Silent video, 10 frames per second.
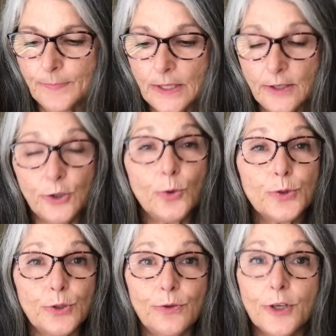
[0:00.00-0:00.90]
And then you'll
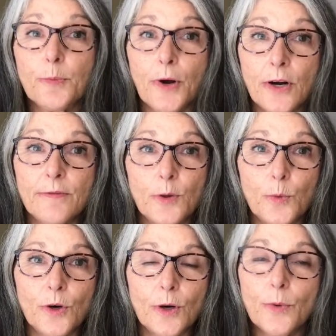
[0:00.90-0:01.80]
do their part of the
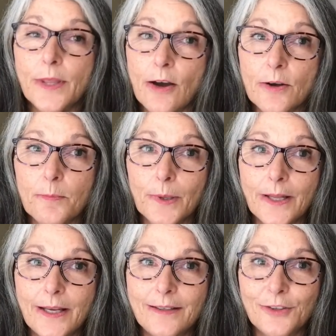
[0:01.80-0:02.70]
work without
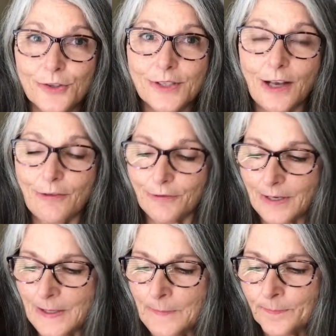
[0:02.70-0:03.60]
complaint yourself.
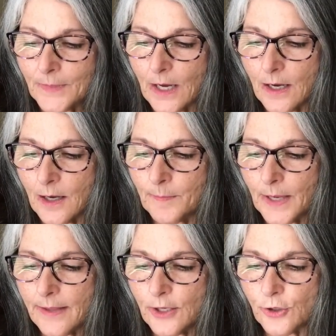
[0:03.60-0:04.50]
Um,
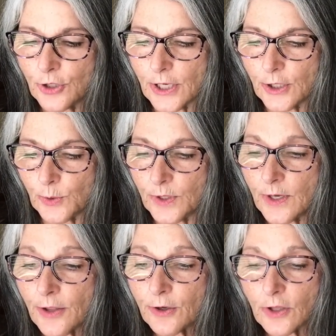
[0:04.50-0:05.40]
and then you're going to do
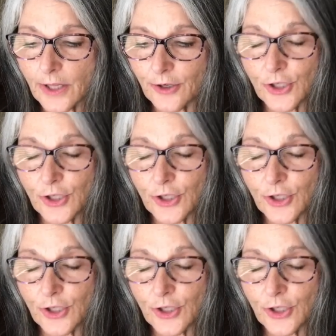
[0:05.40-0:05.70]
another clutter